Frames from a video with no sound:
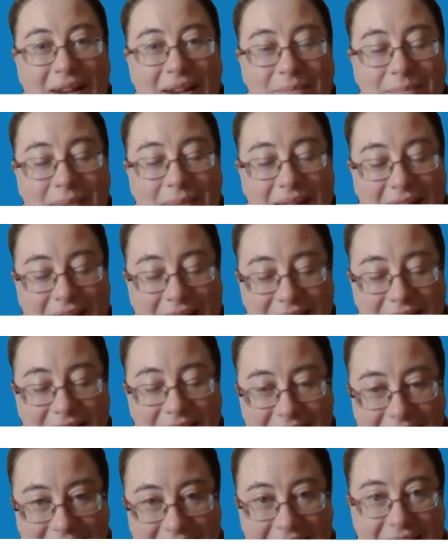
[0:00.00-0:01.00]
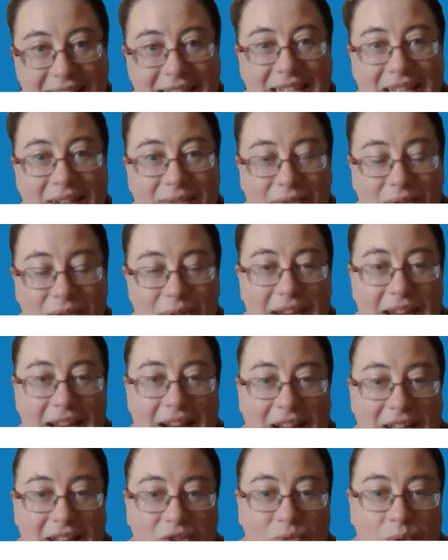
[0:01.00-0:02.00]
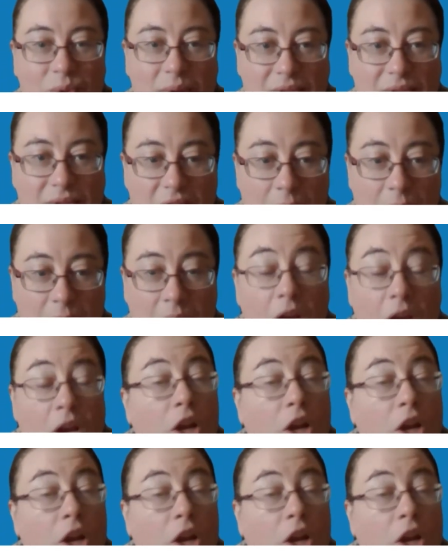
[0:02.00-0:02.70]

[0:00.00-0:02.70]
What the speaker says: have been selected for the annual review.